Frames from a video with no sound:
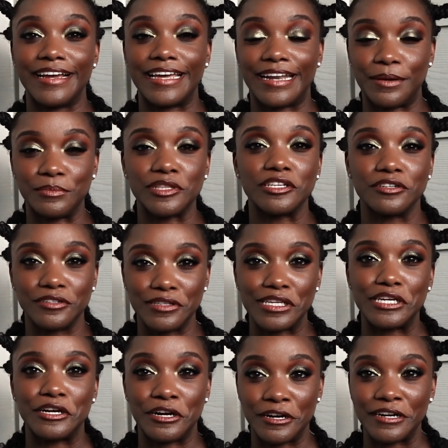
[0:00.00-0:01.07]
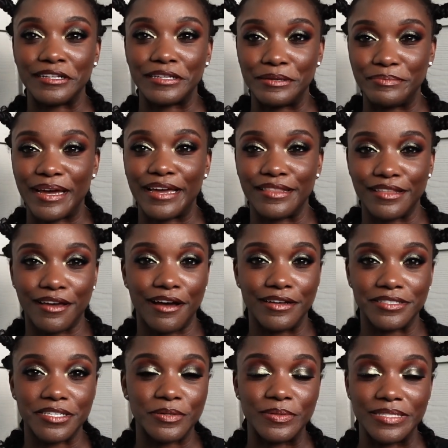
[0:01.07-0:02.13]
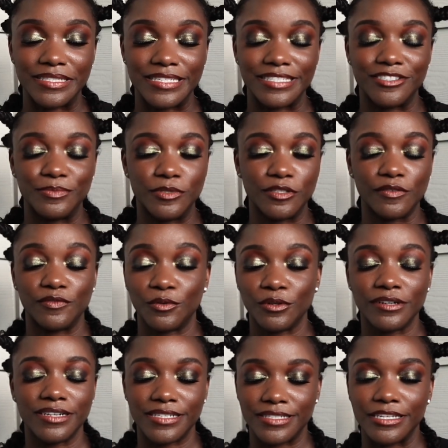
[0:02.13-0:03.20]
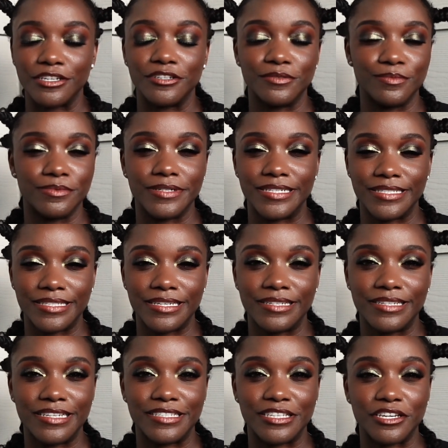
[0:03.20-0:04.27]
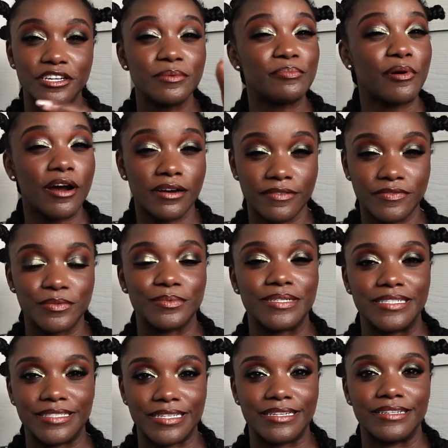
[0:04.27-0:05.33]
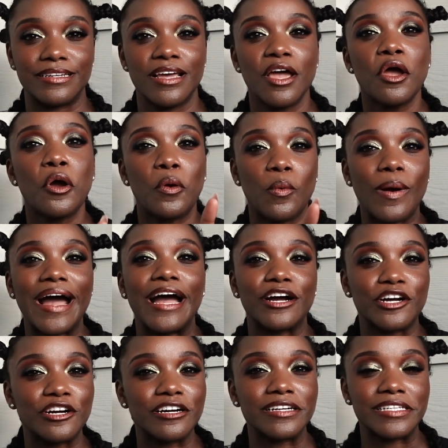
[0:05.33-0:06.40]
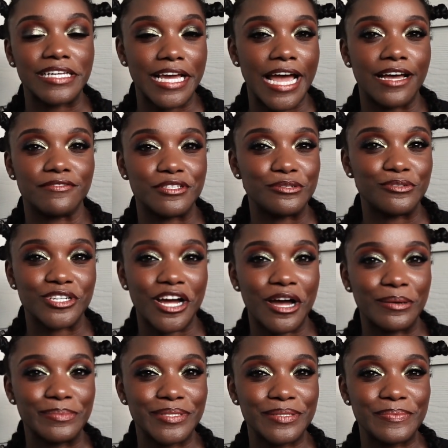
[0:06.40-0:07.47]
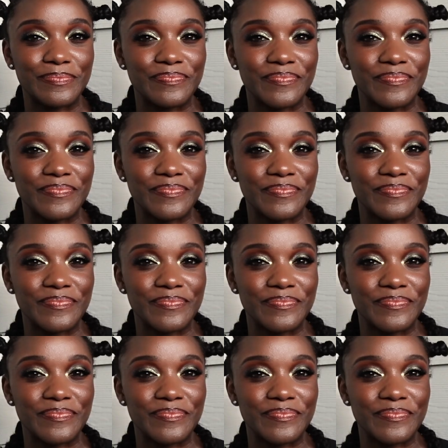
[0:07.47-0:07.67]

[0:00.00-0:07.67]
And I'm literally currently paying the consequences. Sephora is a good part of the reason why I currently have 2 jobs.